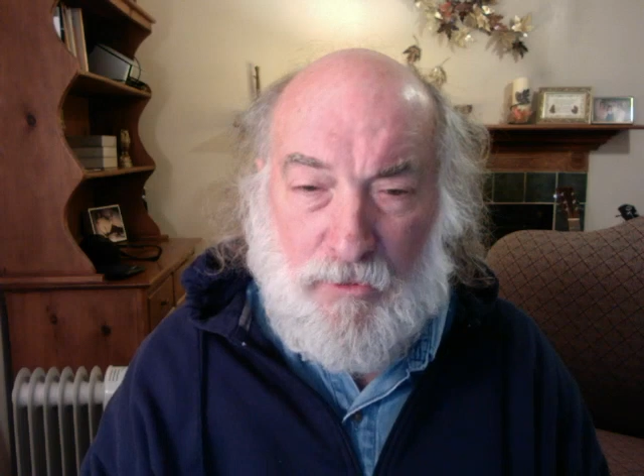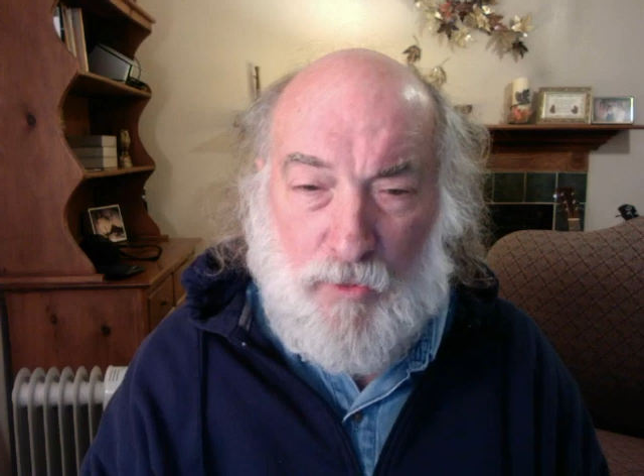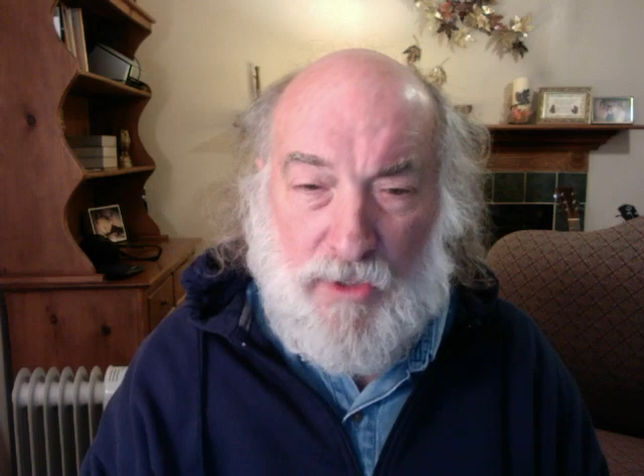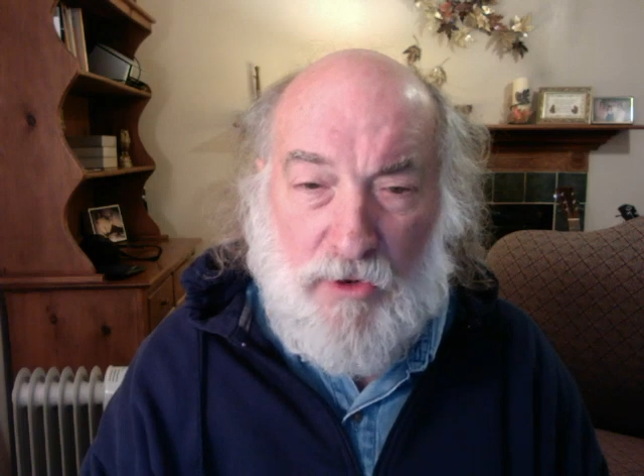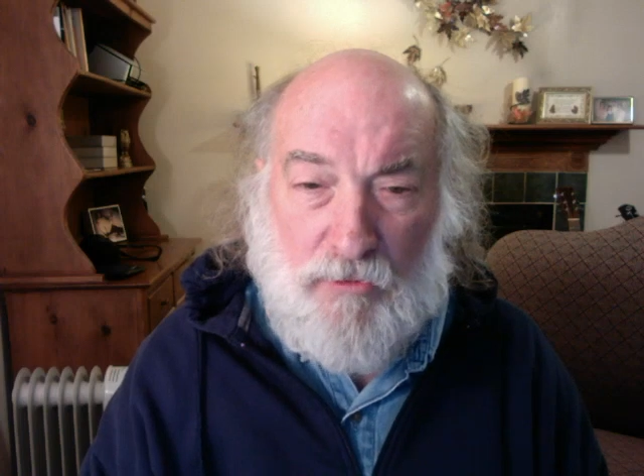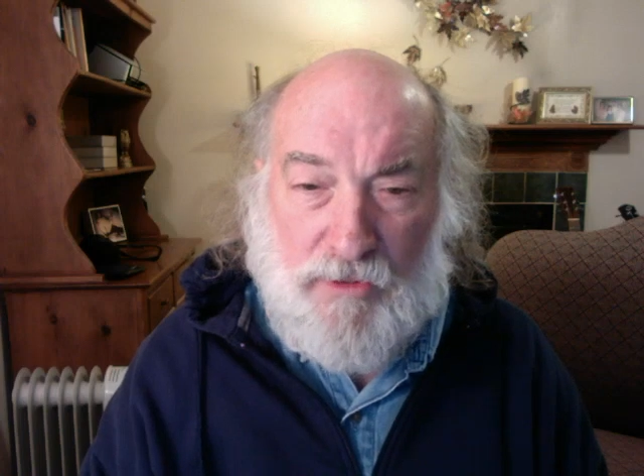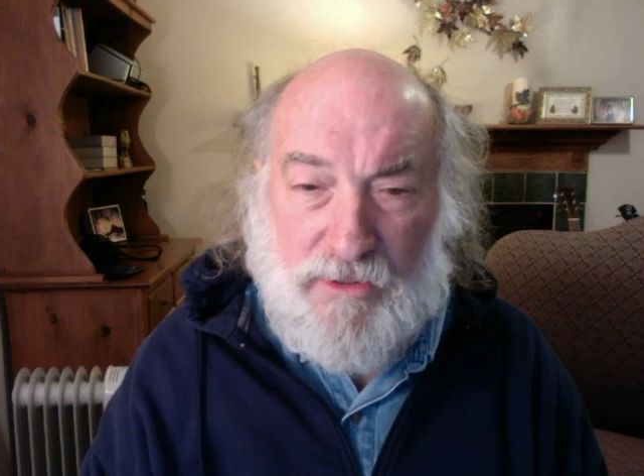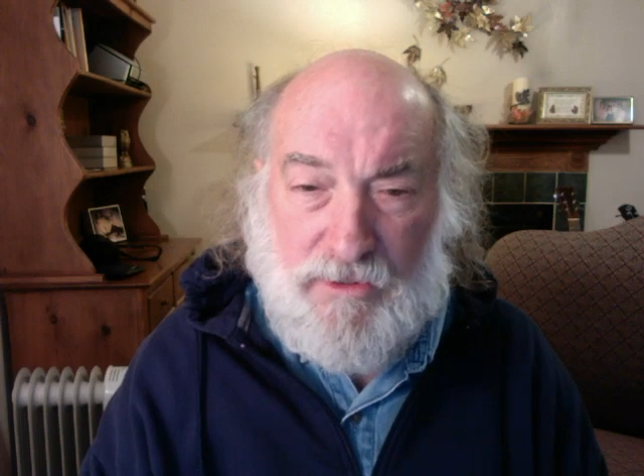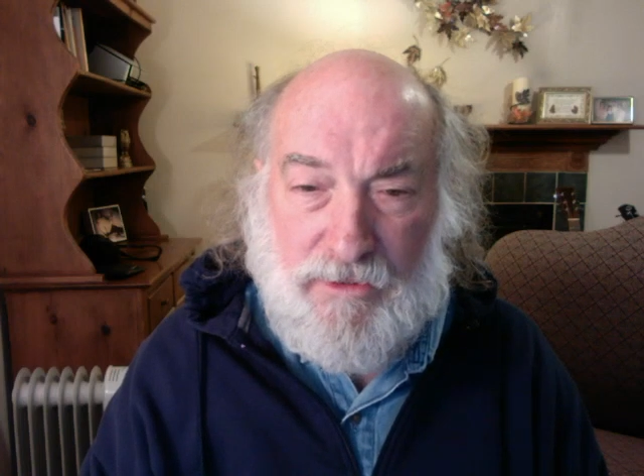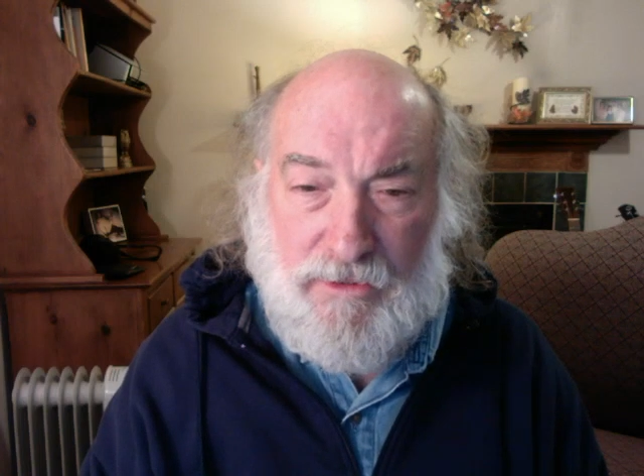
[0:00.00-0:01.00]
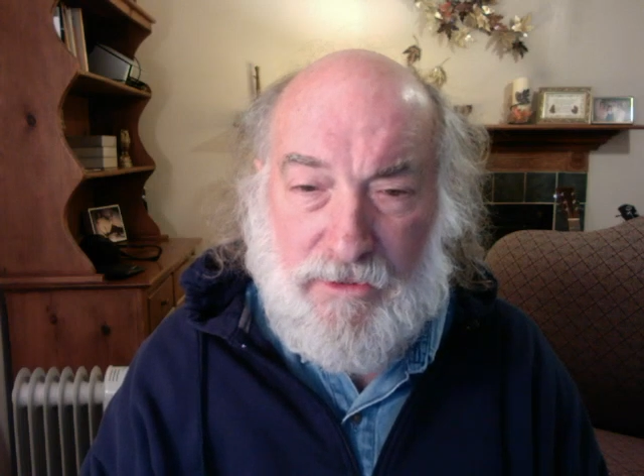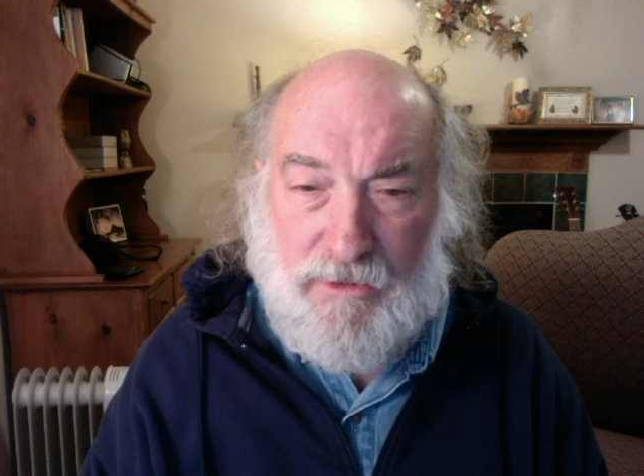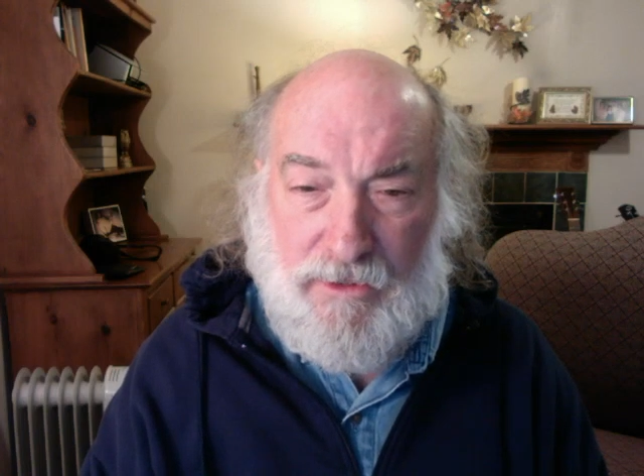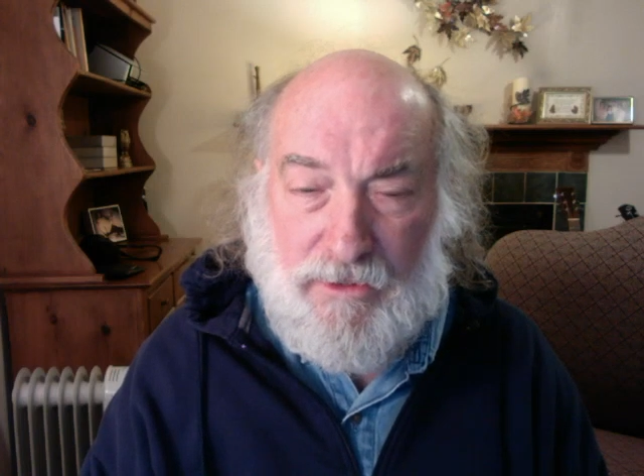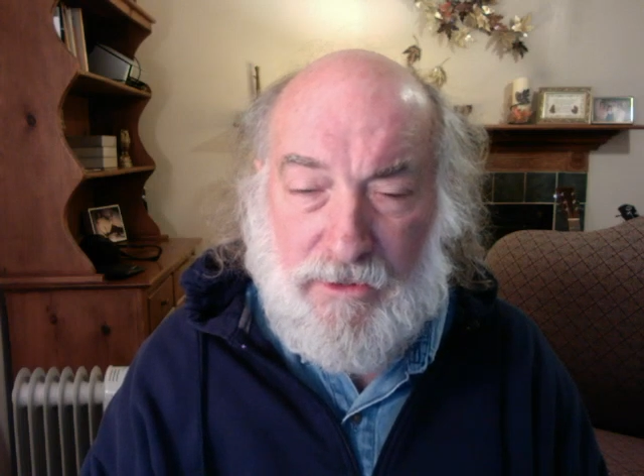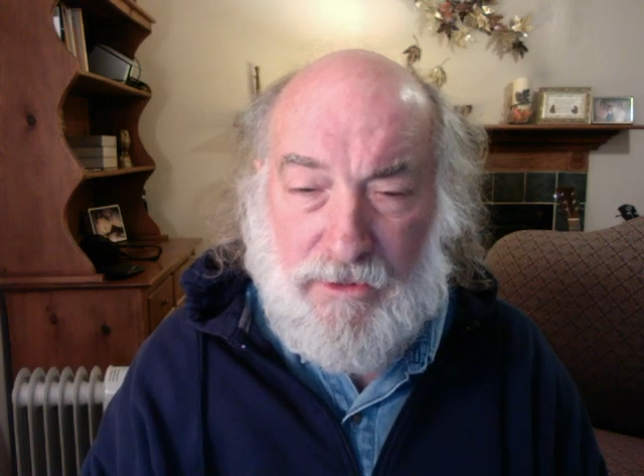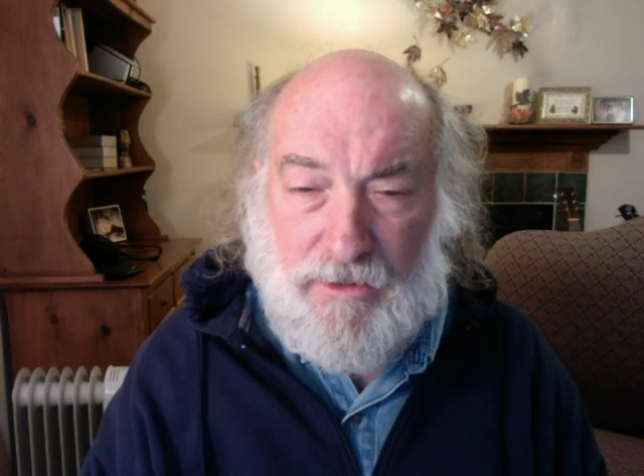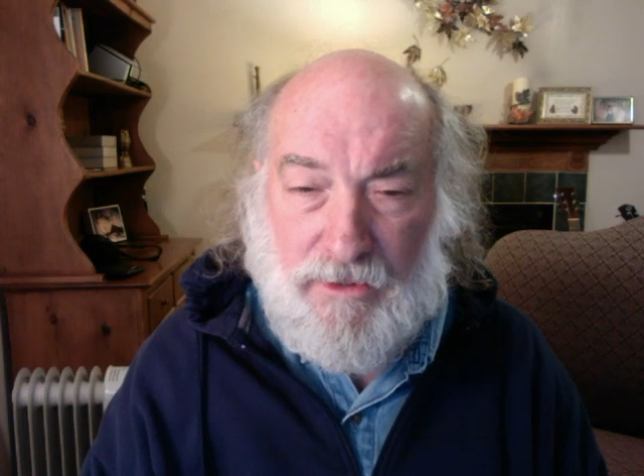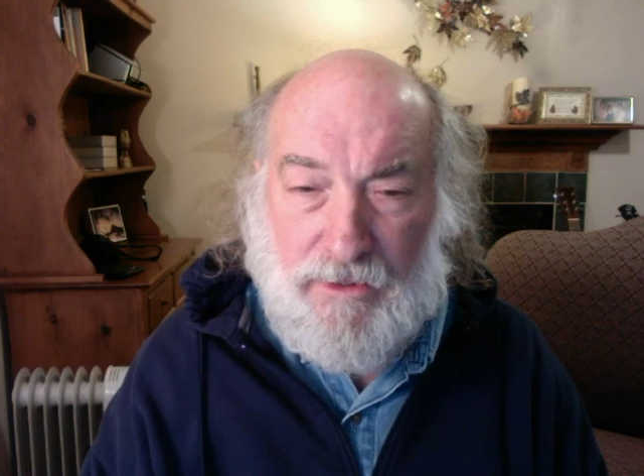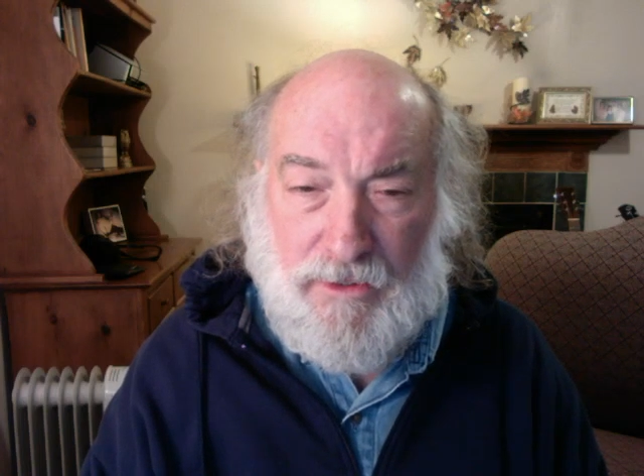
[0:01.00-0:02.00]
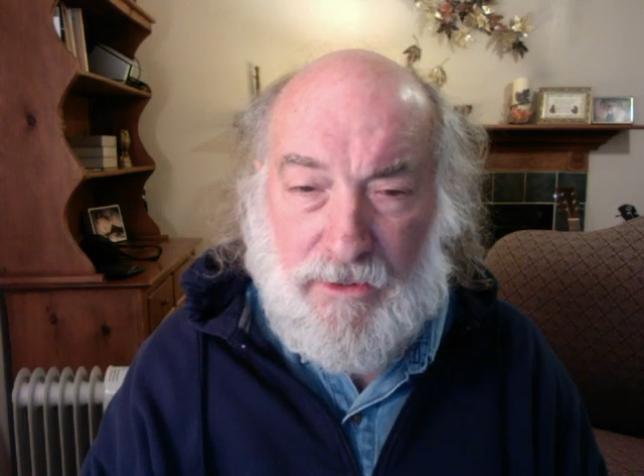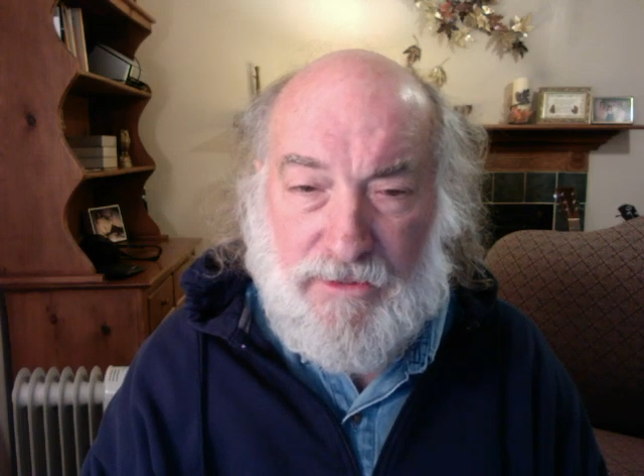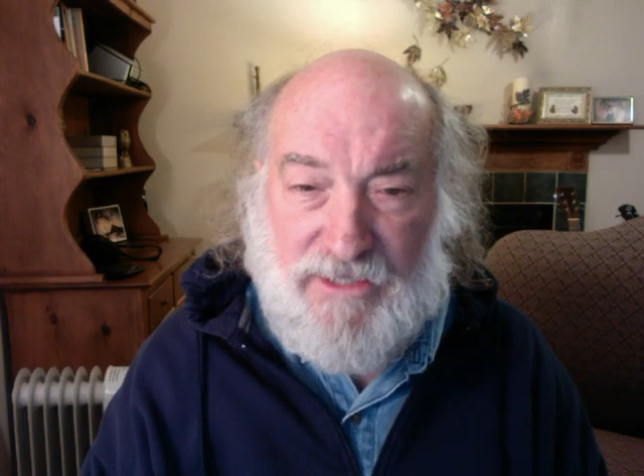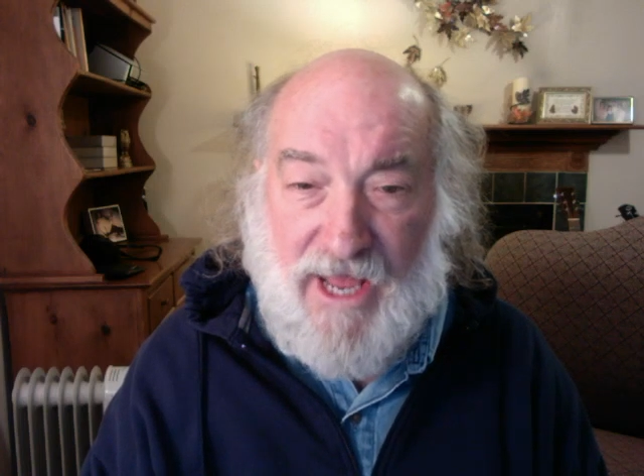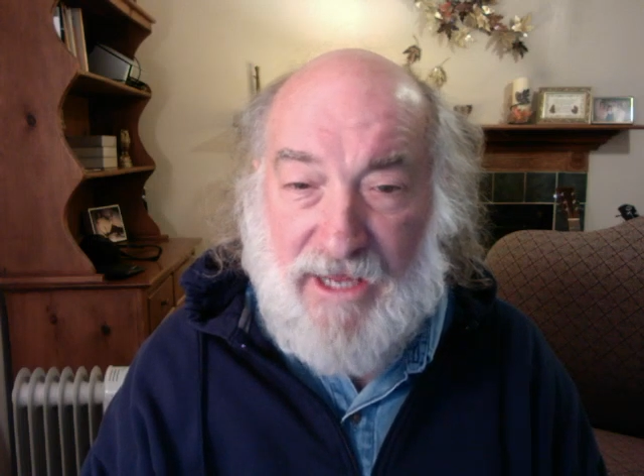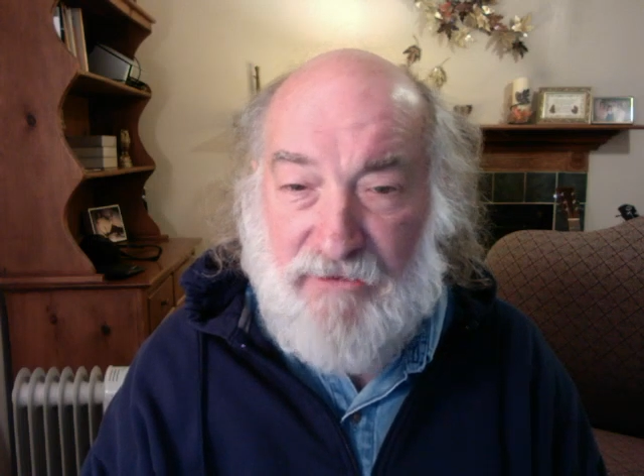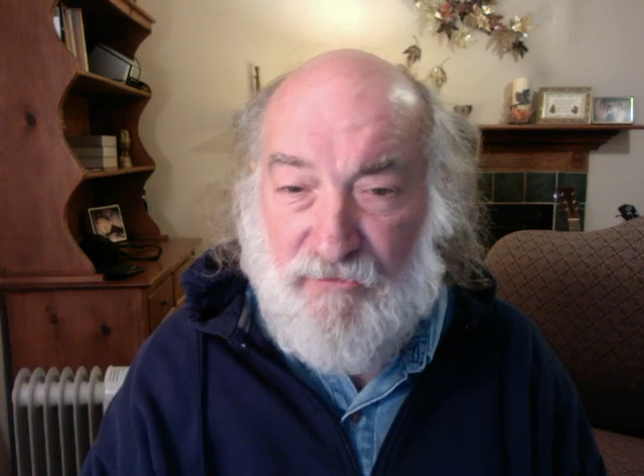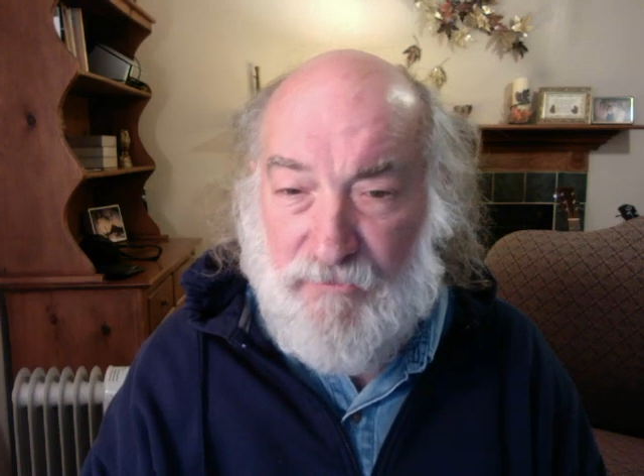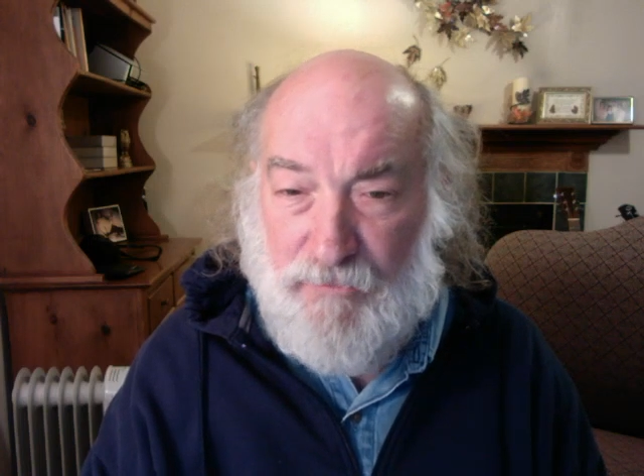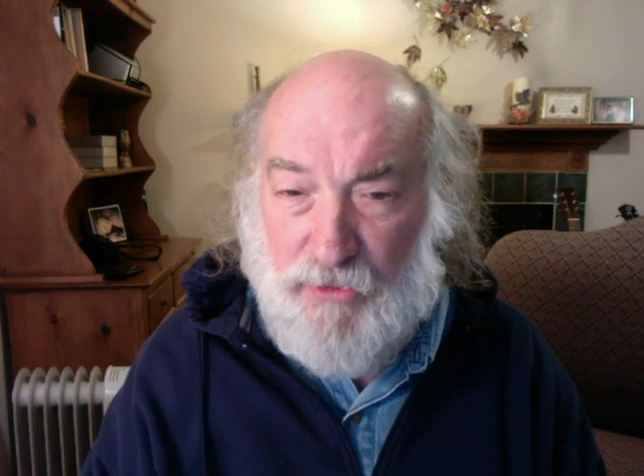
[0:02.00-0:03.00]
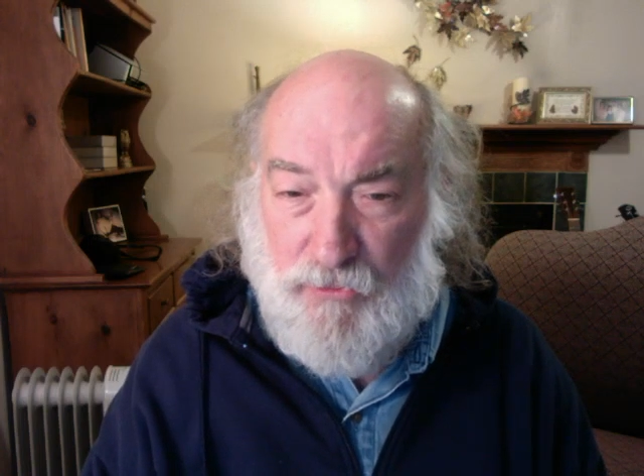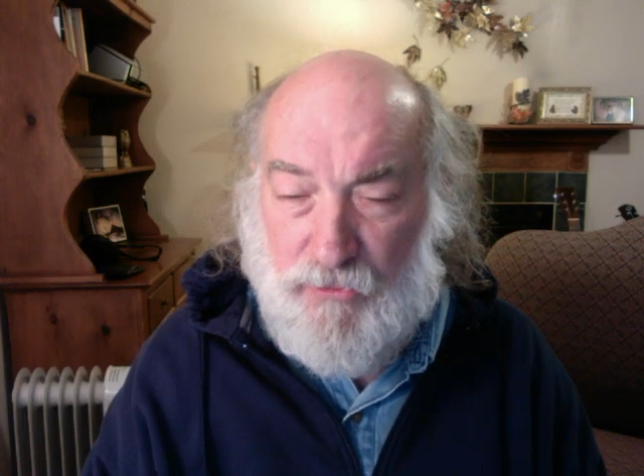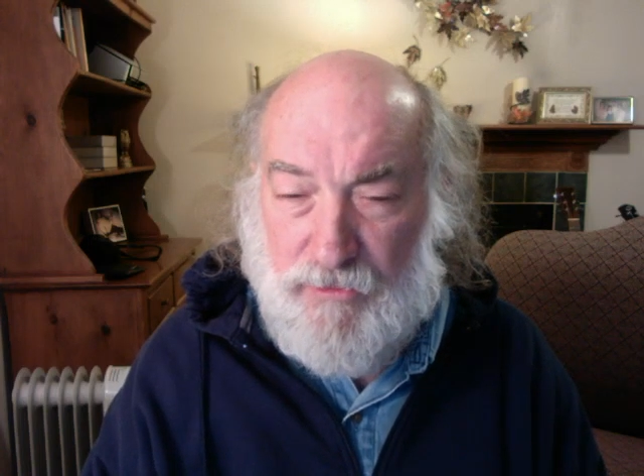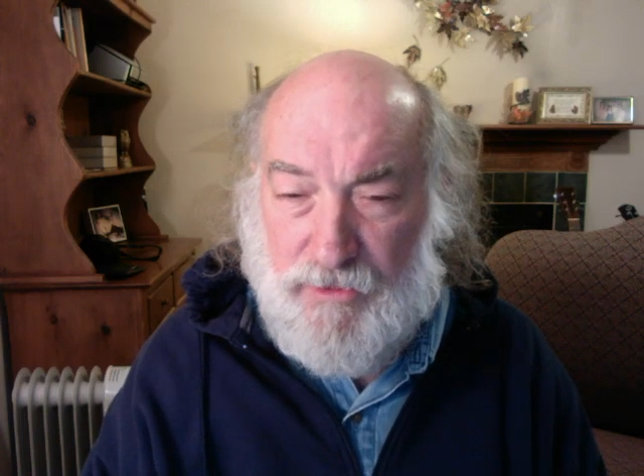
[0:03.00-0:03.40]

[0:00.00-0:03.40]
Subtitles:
We don't take from you